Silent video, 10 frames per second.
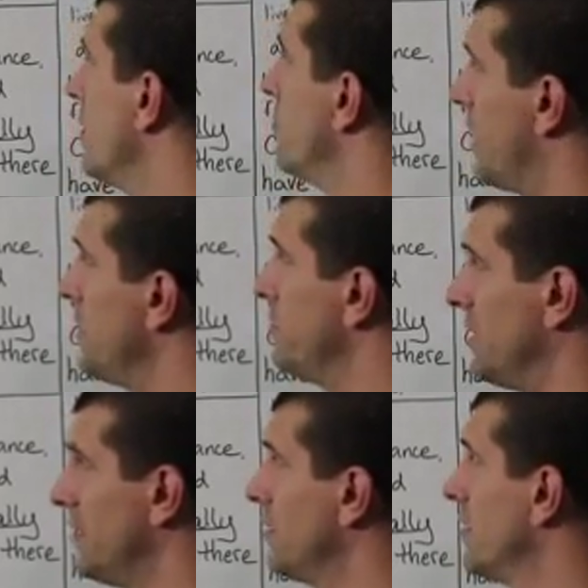
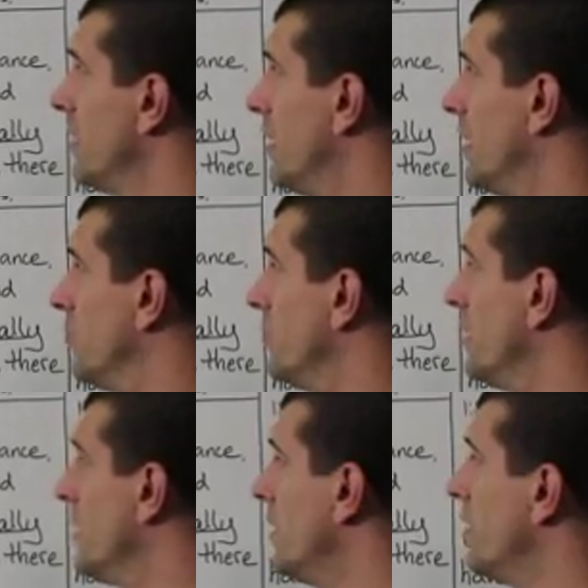maybe
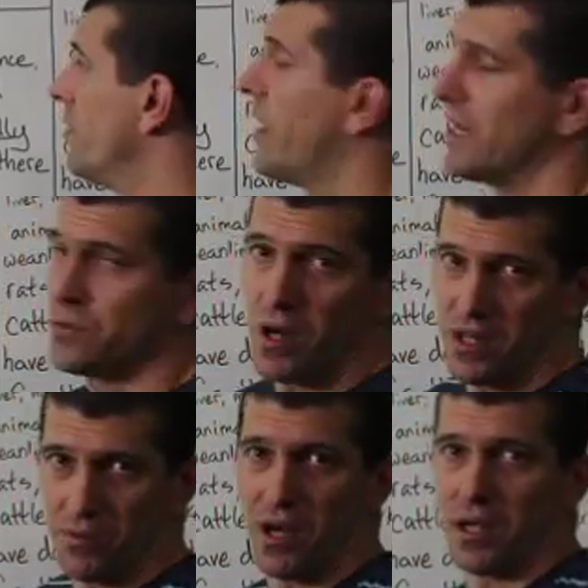that's why
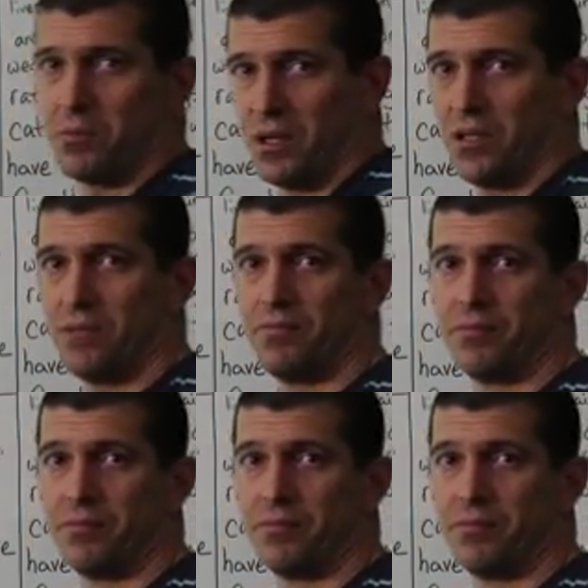they recommend it.